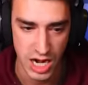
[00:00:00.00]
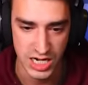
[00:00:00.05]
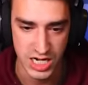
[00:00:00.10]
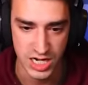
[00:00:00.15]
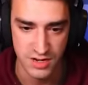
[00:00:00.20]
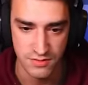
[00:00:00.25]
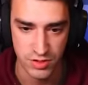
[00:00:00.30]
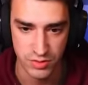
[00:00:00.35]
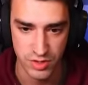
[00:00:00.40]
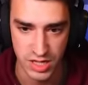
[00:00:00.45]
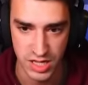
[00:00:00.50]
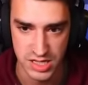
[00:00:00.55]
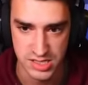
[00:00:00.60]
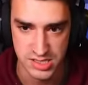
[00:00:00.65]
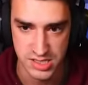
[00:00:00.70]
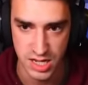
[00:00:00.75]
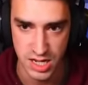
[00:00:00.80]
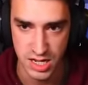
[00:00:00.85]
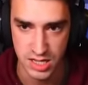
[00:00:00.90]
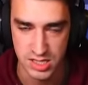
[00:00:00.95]
I didn't even
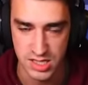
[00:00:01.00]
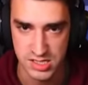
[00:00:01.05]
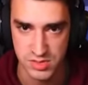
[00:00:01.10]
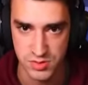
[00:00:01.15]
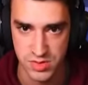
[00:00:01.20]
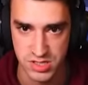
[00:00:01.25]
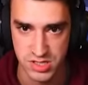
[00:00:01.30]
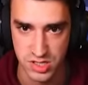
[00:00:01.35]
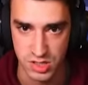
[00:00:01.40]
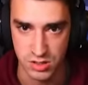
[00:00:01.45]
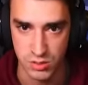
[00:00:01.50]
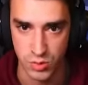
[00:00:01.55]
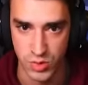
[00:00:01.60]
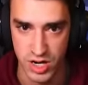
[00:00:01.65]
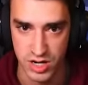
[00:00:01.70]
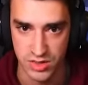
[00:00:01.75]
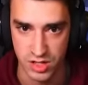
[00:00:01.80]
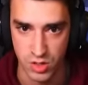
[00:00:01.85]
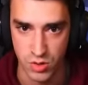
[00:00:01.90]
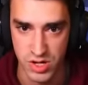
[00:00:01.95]
realize uh, this was the,
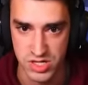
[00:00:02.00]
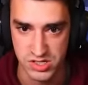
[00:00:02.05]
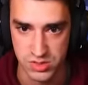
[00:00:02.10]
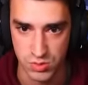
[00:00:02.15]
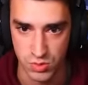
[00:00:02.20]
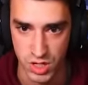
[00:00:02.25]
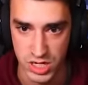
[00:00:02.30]
where the quest